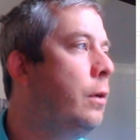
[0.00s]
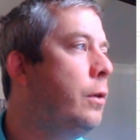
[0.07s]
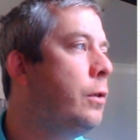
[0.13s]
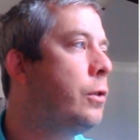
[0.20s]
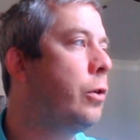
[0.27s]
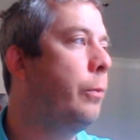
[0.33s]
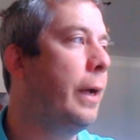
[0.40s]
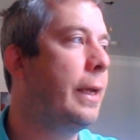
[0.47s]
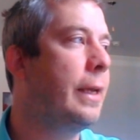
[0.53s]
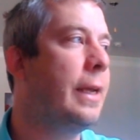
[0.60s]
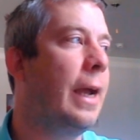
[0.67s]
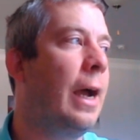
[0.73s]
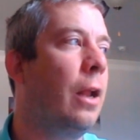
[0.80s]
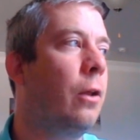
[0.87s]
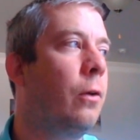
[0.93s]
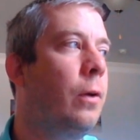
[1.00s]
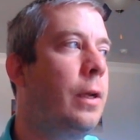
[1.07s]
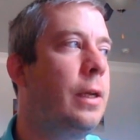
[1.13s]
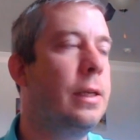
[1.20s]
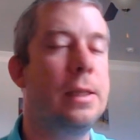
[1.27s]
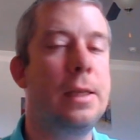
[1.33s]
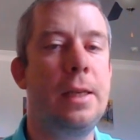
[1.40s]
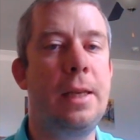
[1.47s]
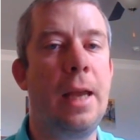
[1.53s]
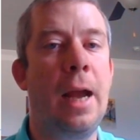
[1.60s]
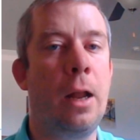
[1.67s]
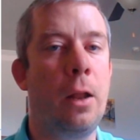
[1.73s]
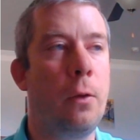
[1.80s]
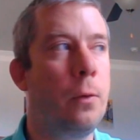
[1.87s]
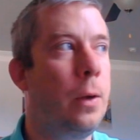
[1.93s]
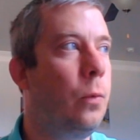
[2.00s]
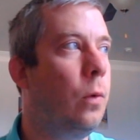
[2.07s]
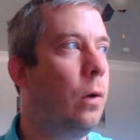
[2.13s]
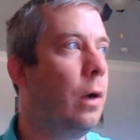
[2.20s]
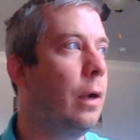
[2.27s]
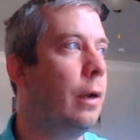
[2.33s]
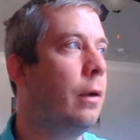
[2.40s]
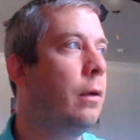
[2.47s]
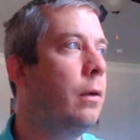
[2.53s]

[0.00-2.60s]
So my gallery is gallery one.